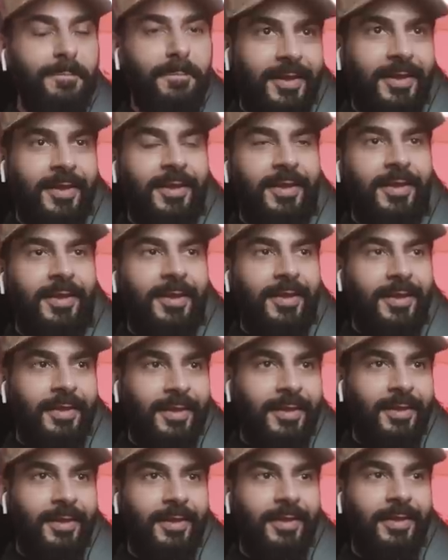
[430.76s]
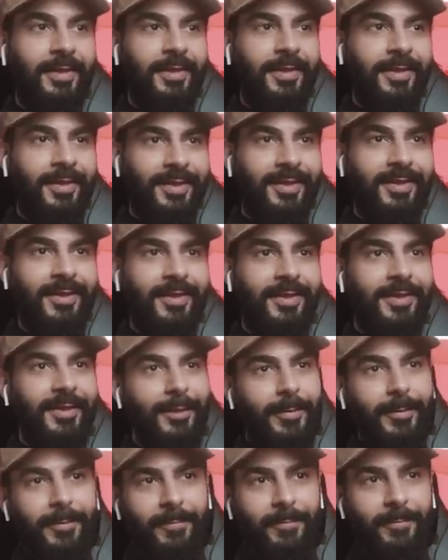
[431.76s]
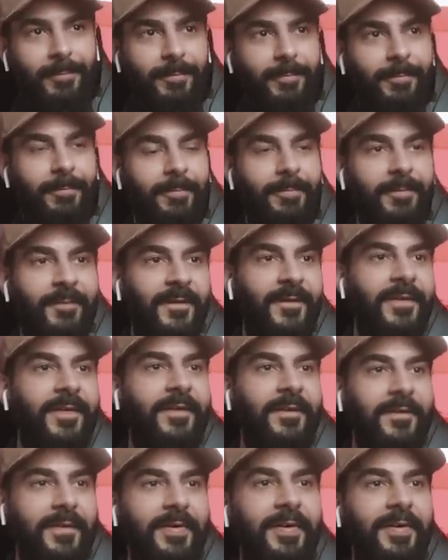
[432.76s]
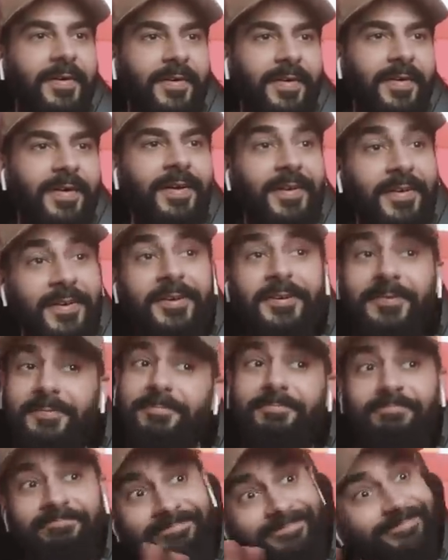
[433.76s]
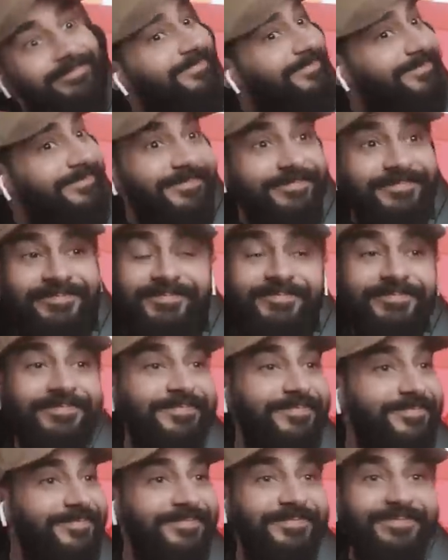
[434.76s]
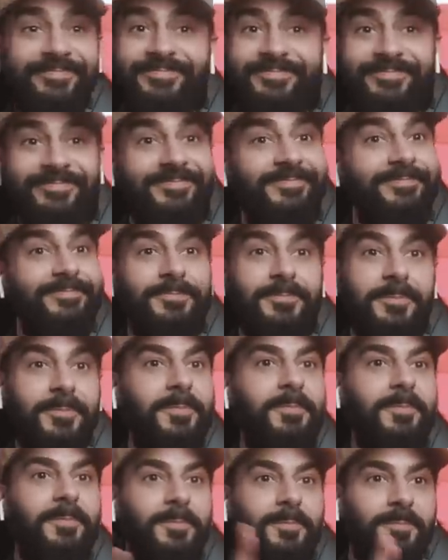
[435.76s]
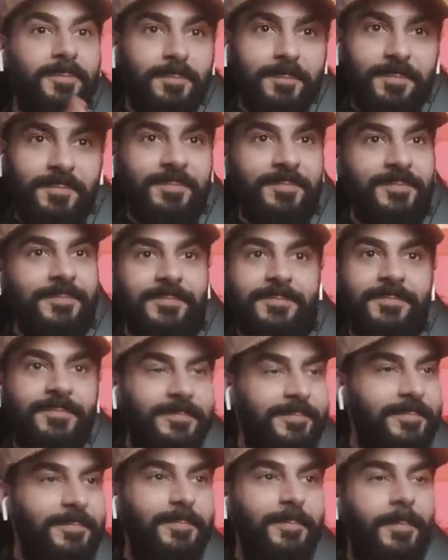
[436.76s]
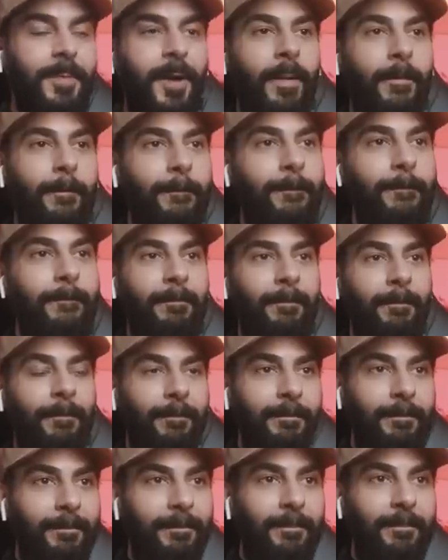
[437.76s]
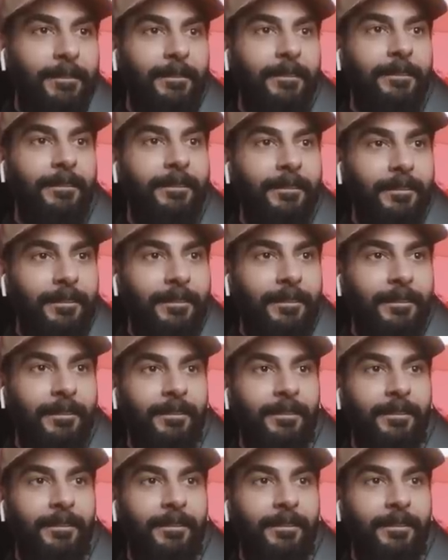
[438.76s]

Fellas, the guns, really? I just walked into the highest security office in the United States, parked a big blue box on the rug. You think you can just shoot?